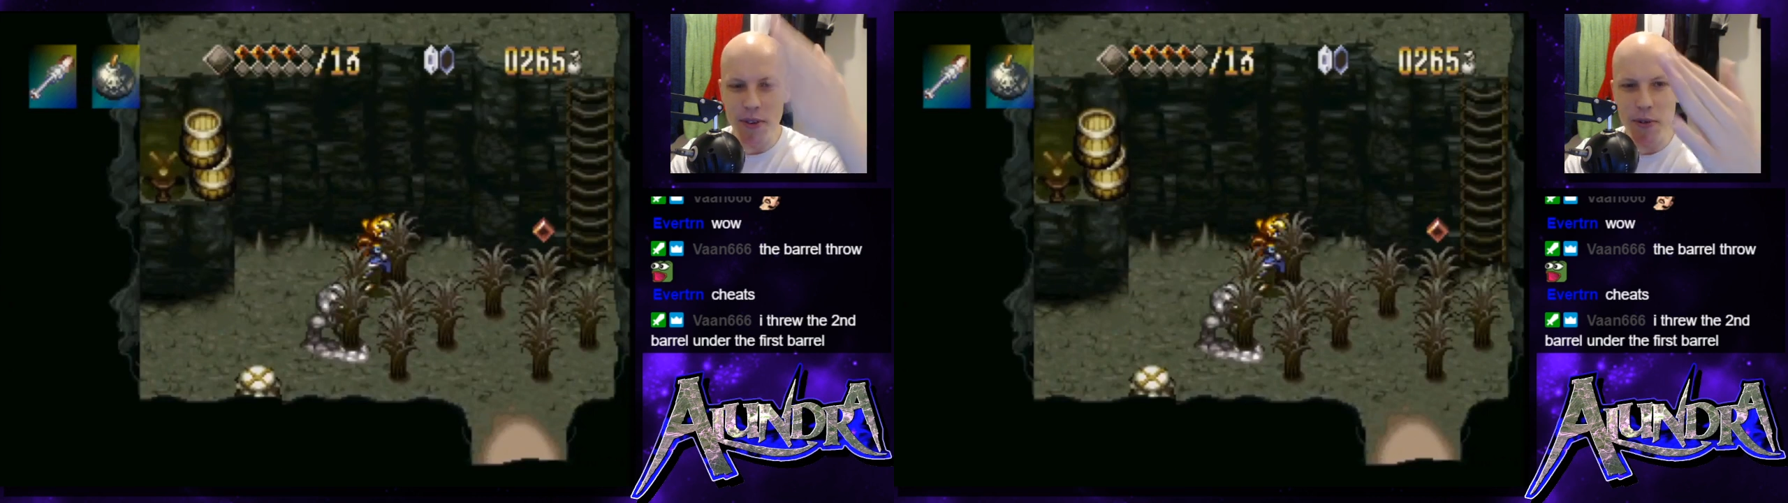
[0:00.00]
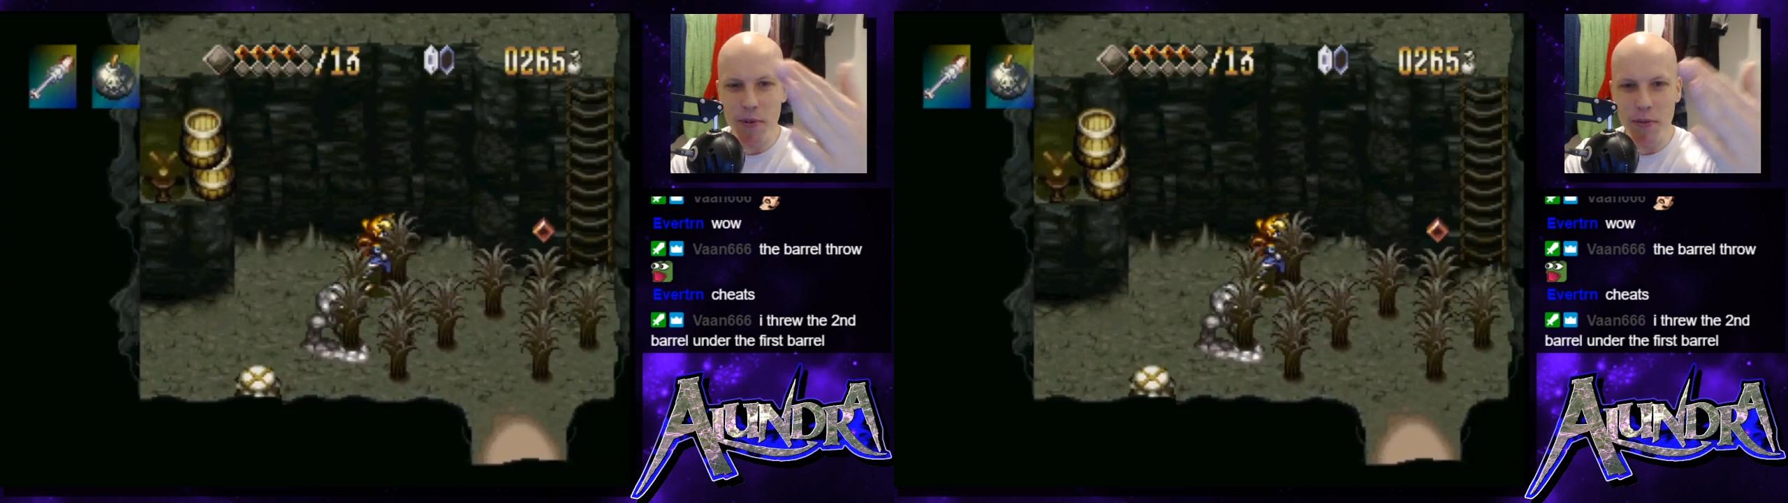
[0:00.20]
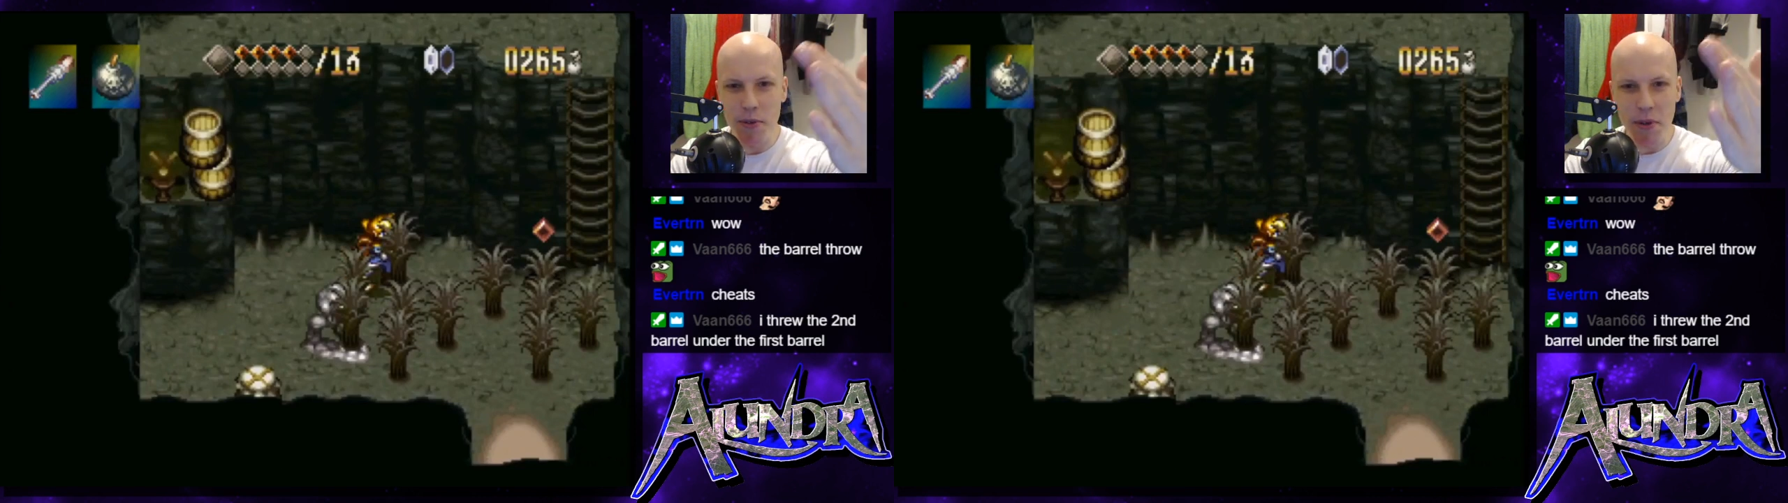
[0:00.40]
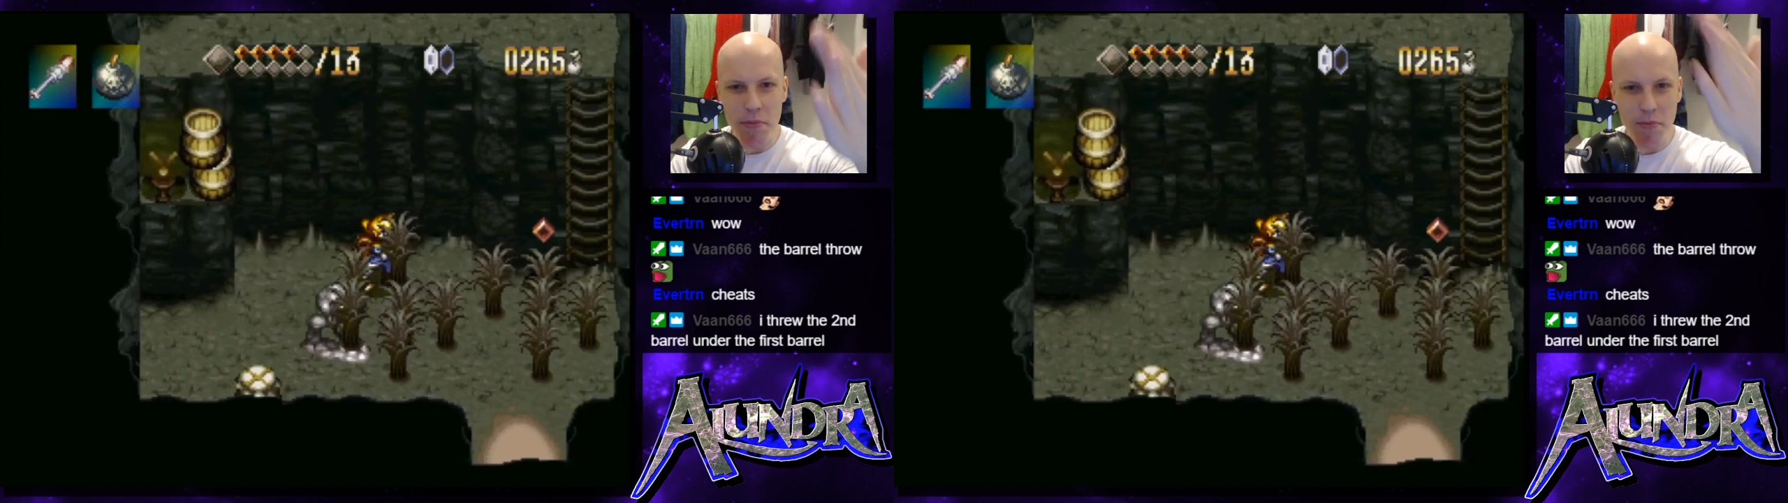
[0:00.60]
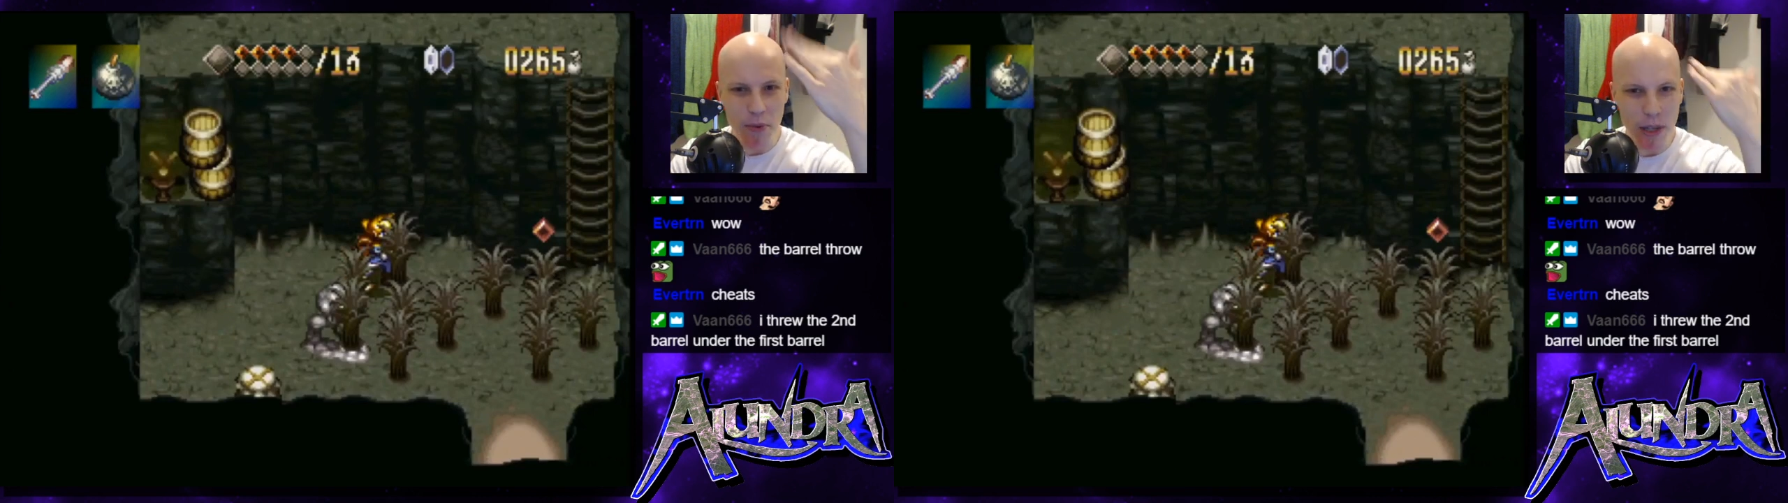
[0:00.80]
do a
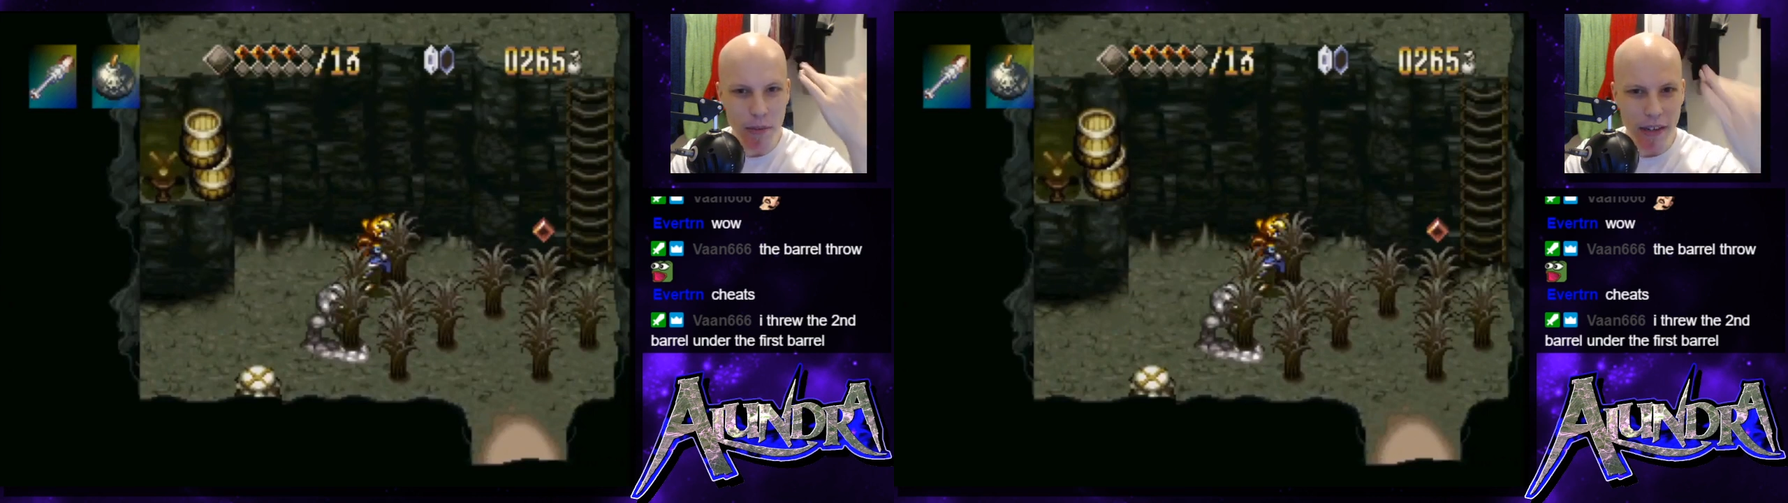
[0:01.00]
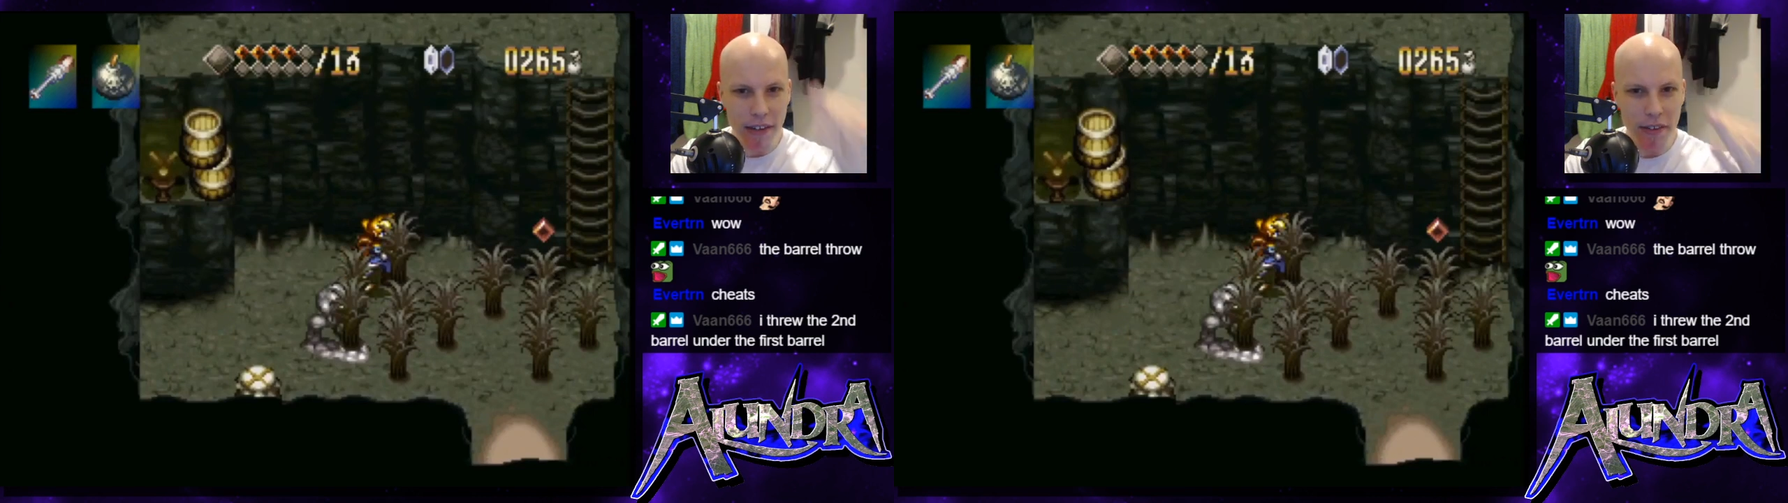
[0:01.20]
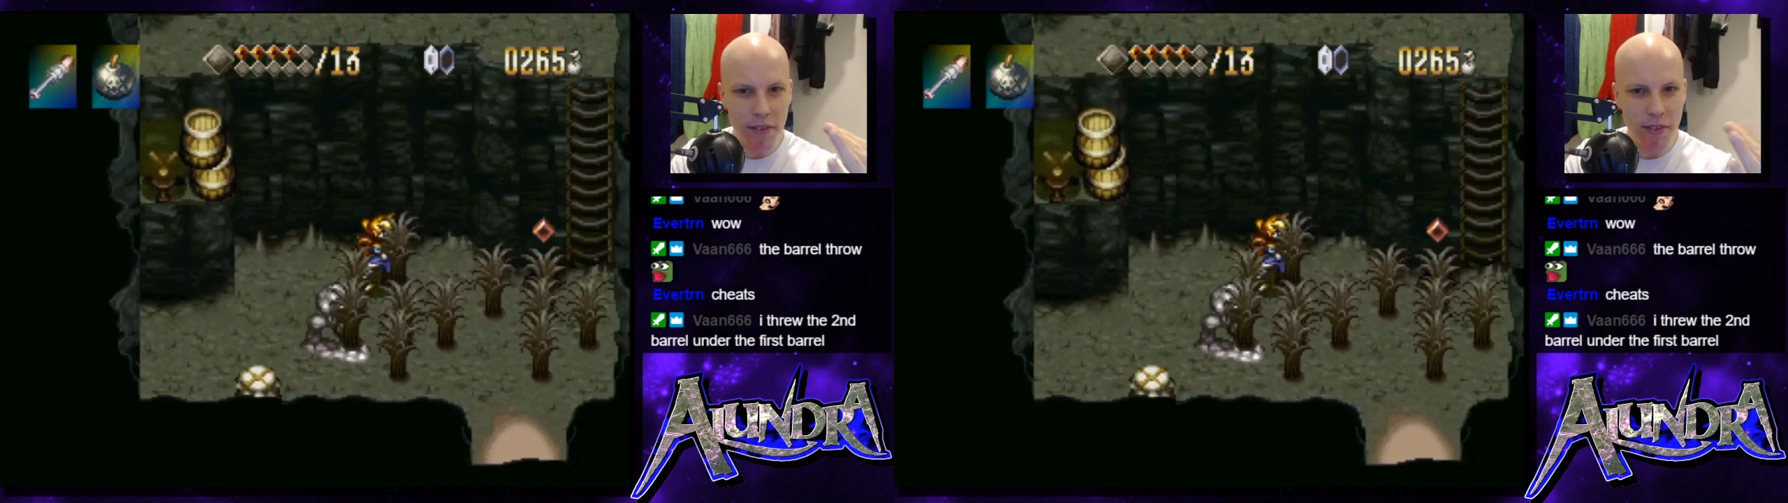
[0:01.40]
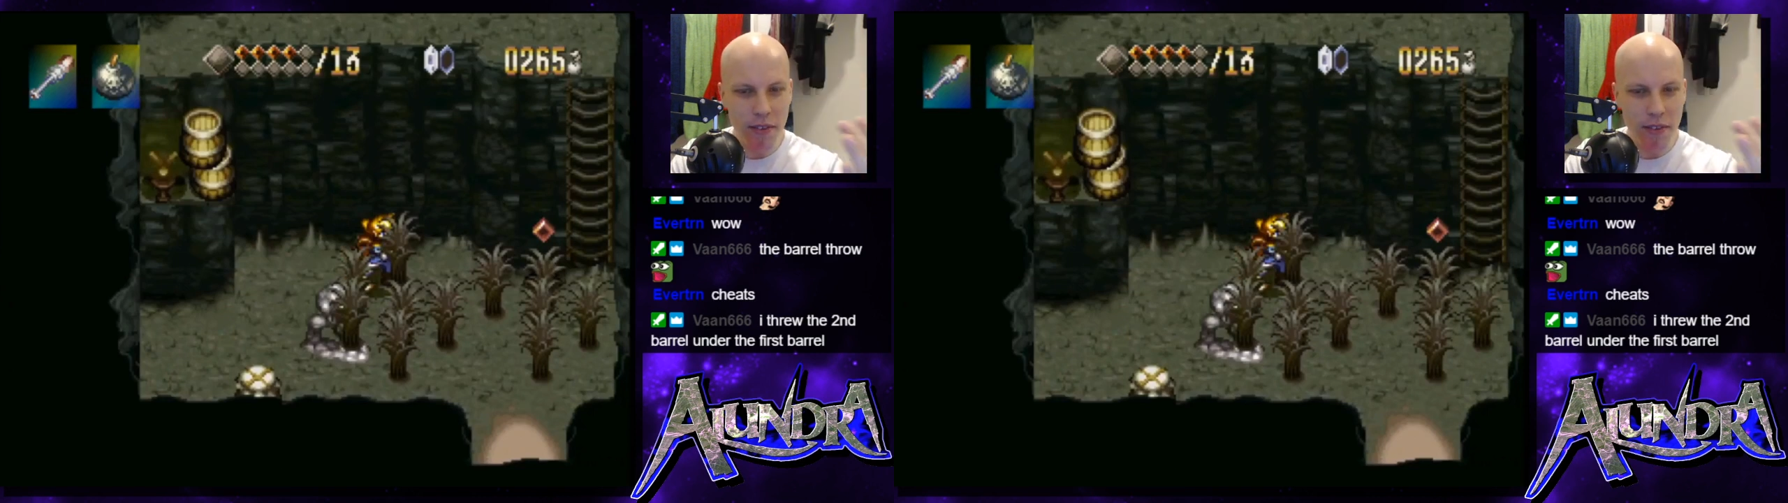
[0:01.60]
wall bounce,